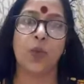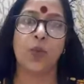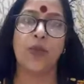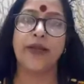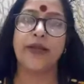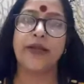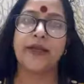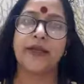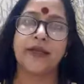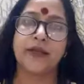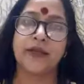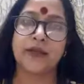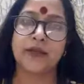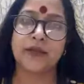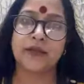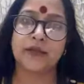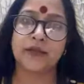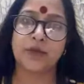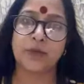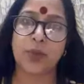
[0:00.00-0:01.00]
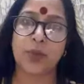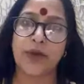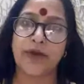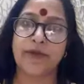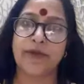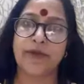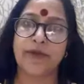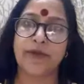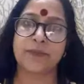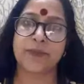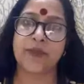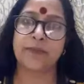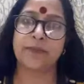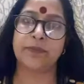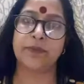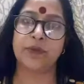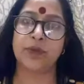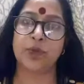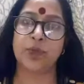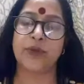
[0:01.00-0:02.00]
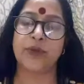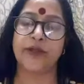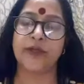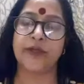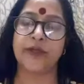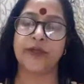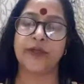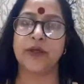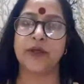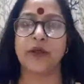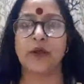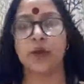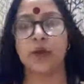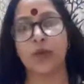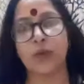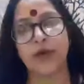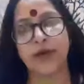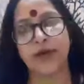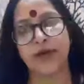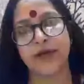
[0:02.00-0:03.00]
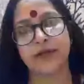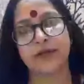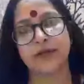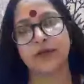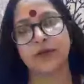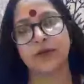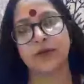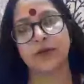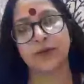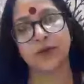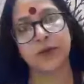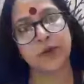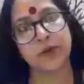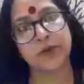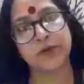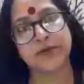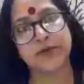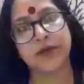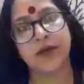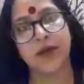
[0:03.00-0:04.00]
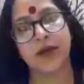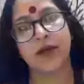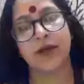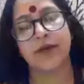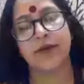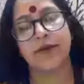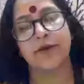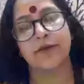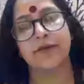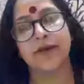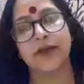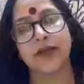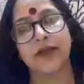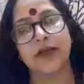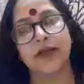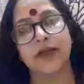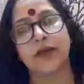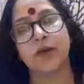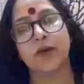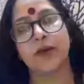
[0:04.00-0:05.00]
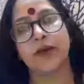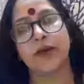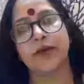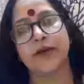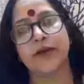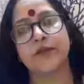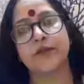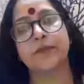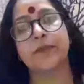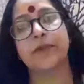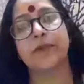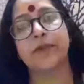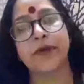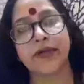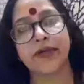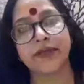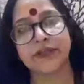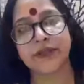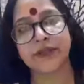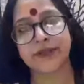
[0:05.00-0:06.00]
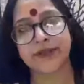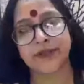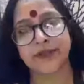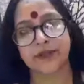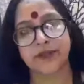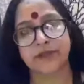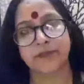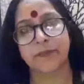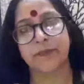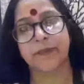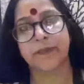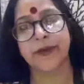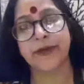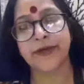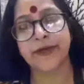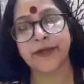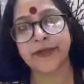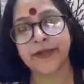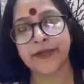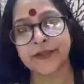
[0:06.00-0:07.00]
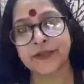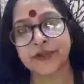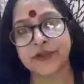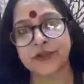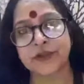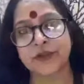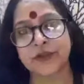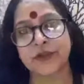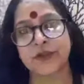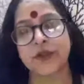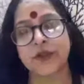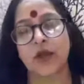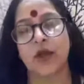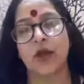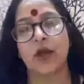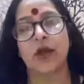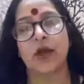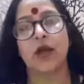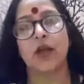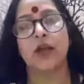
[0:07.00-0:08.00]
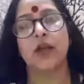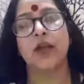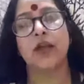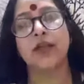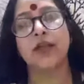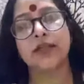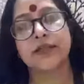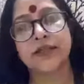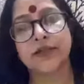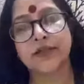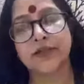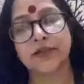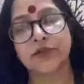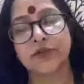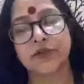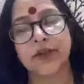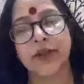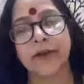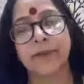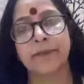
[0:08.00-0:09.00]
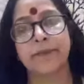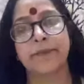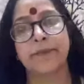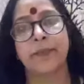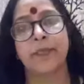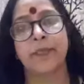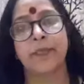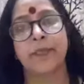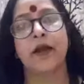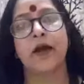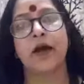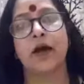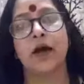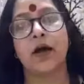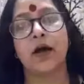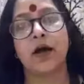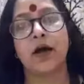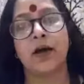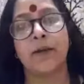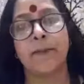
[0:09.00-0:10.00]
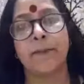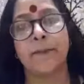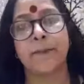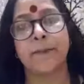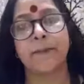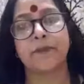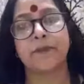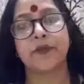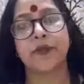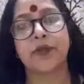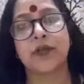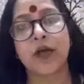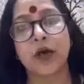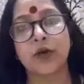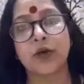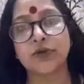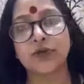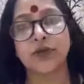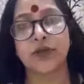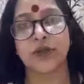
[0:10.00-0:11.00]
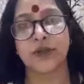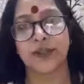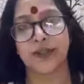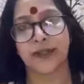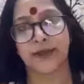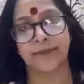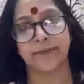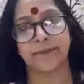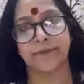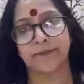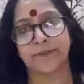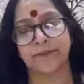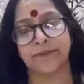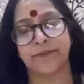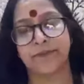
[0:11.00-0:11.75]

We hear various people, we hear various gurus, we hear various preachings, meditations, listen to them, um, count on them.